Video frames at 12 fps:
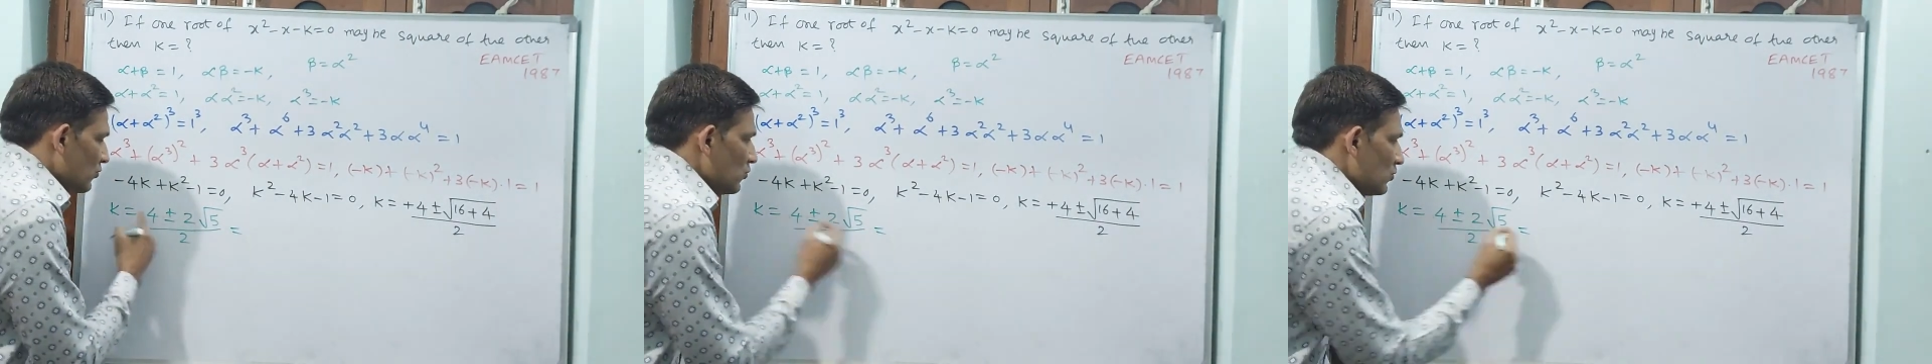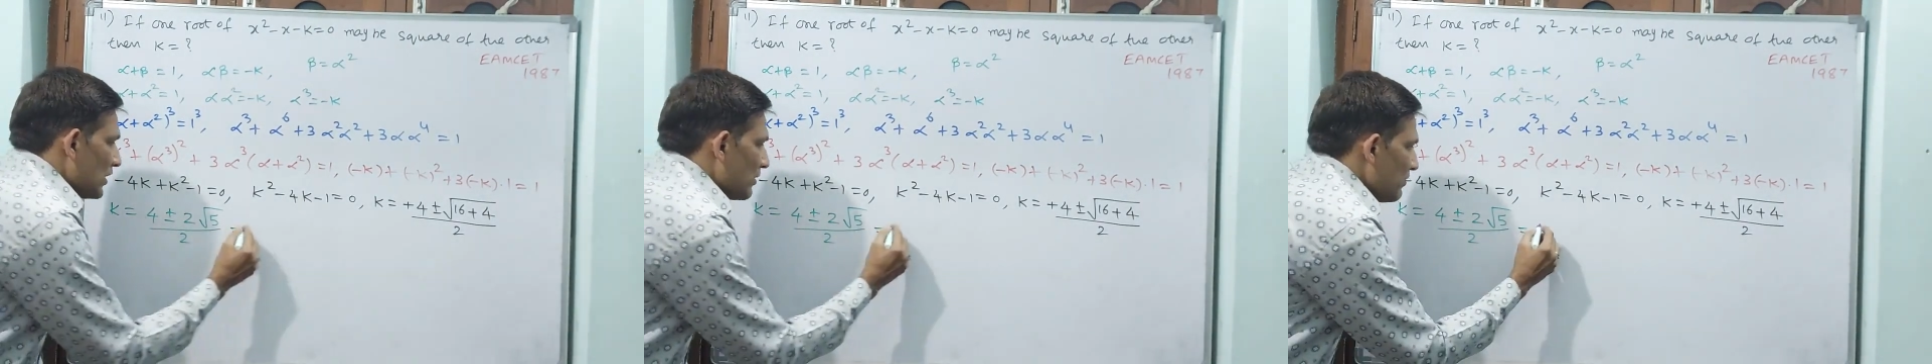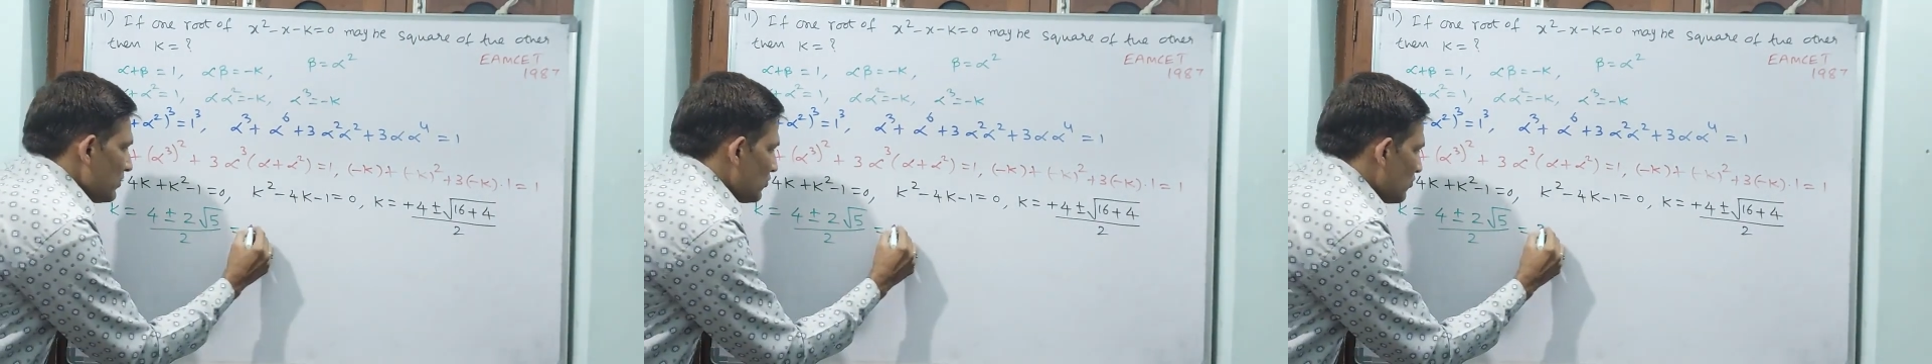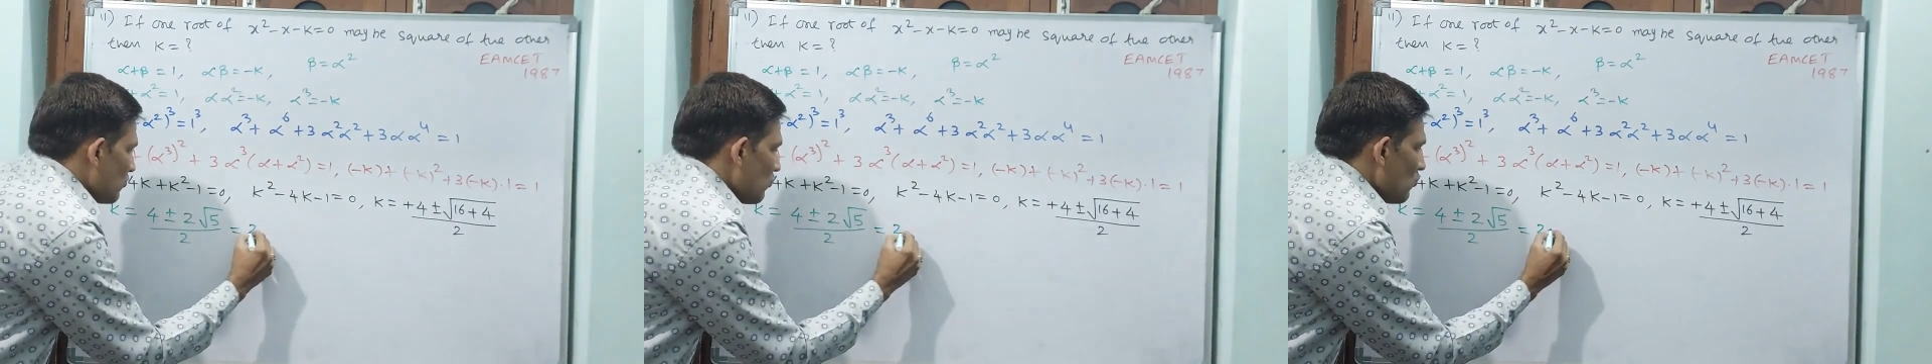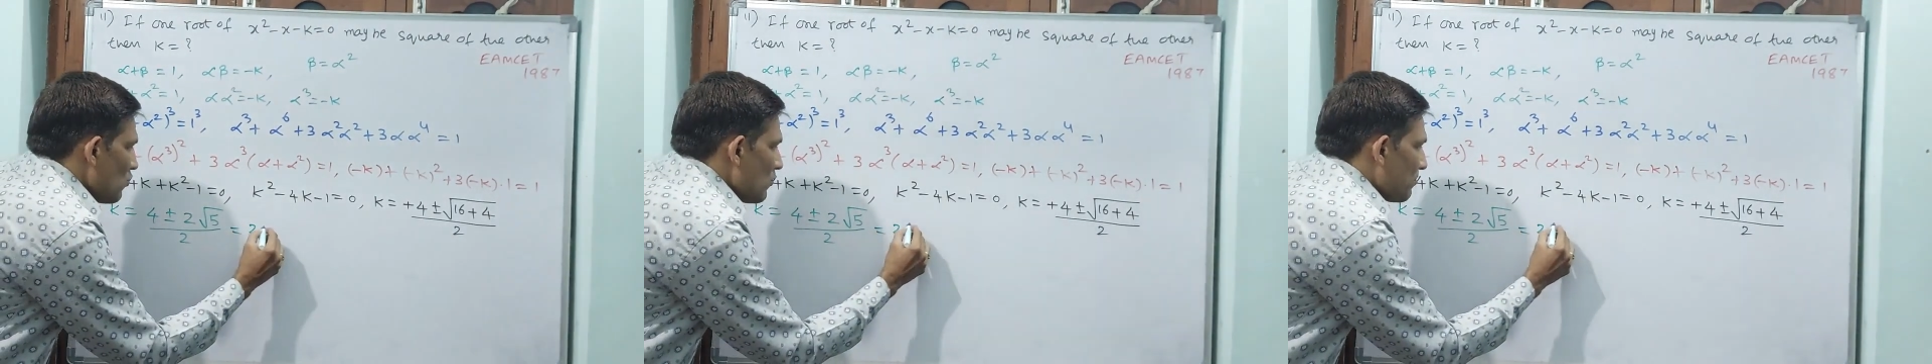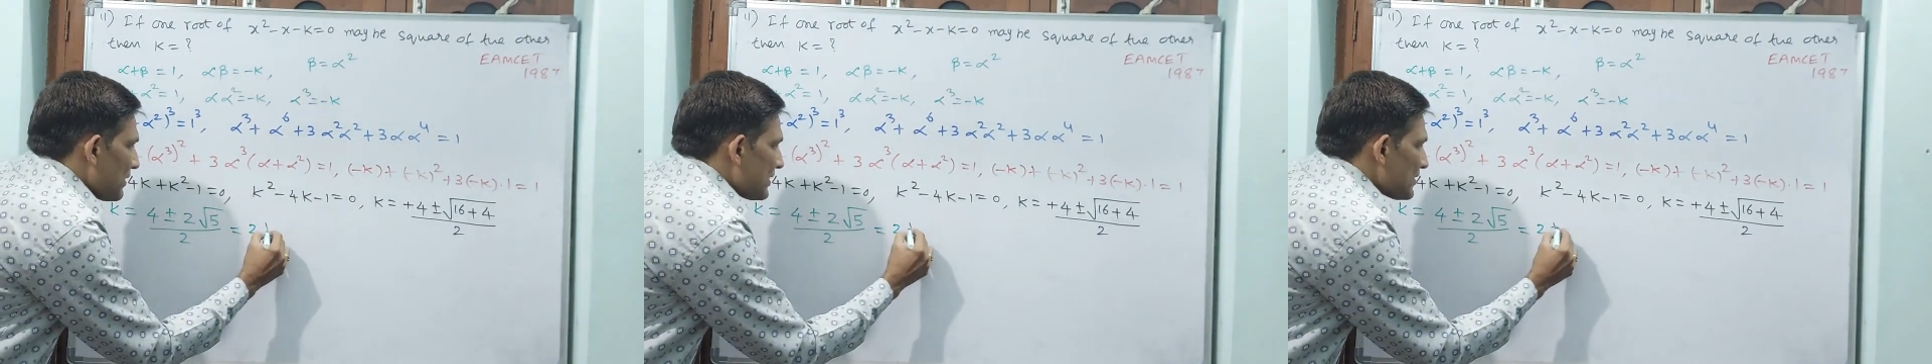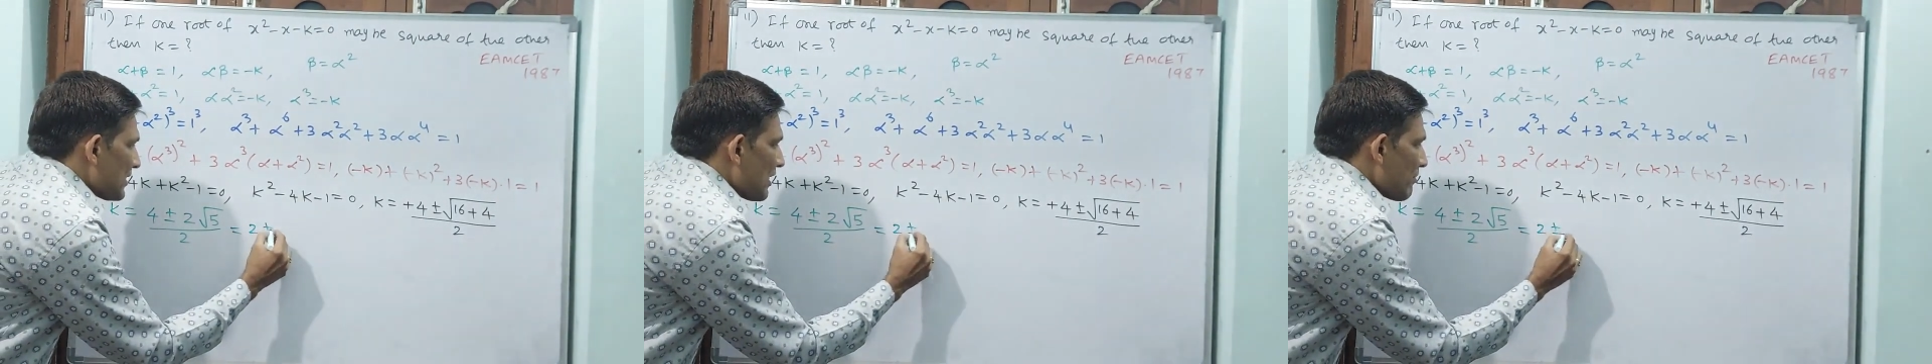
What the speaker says: 2, that means 2 plus or